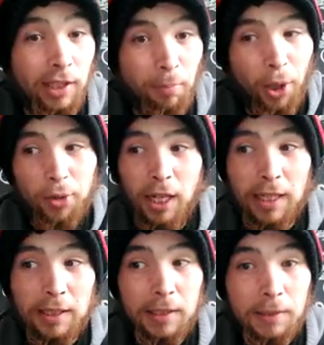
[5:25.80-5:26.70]
is a
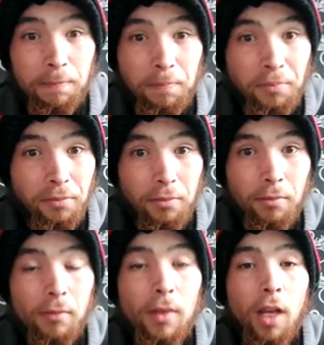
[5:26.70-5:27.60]
protest.
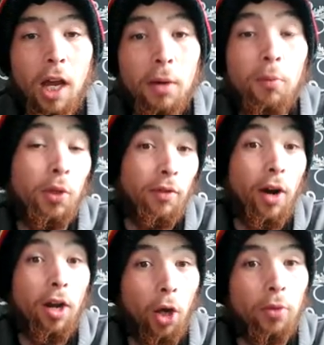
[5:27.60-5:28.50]
Well, there
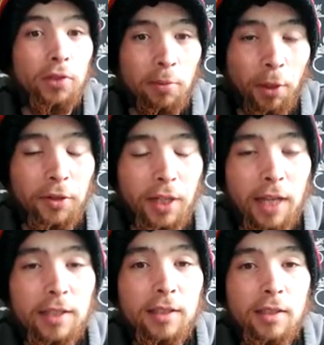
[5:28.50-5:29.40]
are lots of
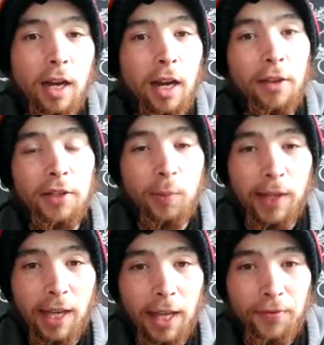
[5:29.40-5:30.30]
protests this
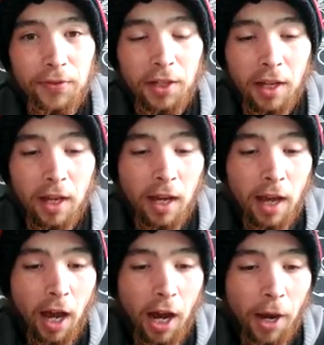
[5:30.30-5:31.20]
weekend.
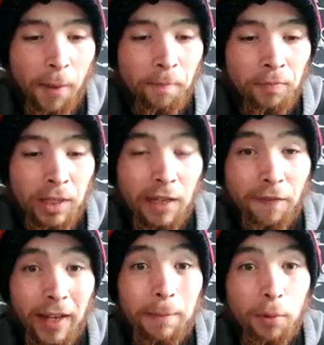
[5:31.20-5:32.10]

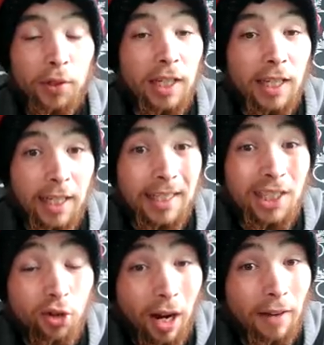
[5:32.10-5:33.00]
If anybody
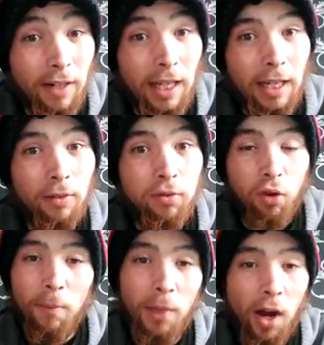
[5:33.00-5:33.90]
is travelling
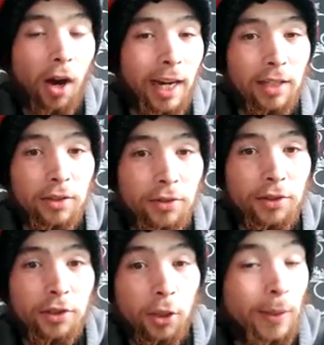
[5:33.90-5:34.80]
from the
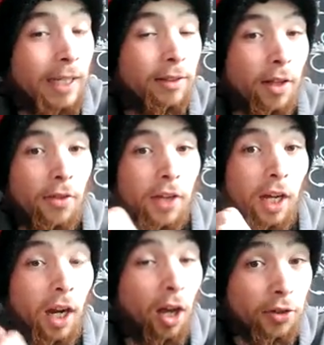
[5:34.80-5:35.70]
Highlands to either the
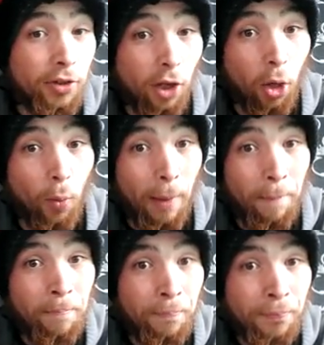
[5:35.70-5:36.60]
Glasgow
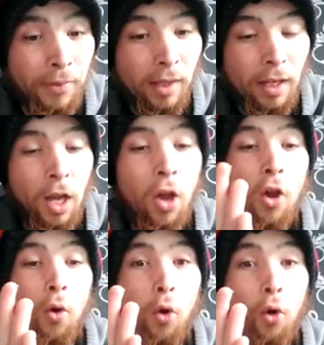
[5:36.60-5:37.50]
one
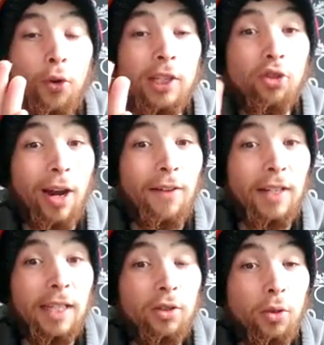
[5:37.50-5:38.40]
or is
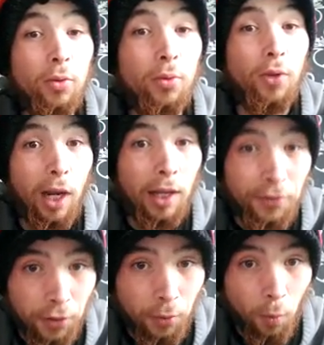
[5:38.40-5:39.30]
travelling to the
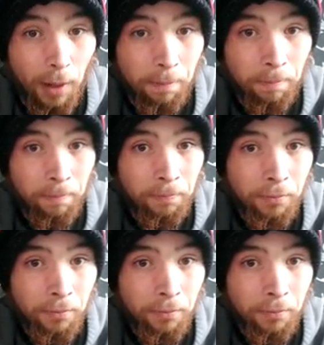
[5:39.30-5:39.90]
London one,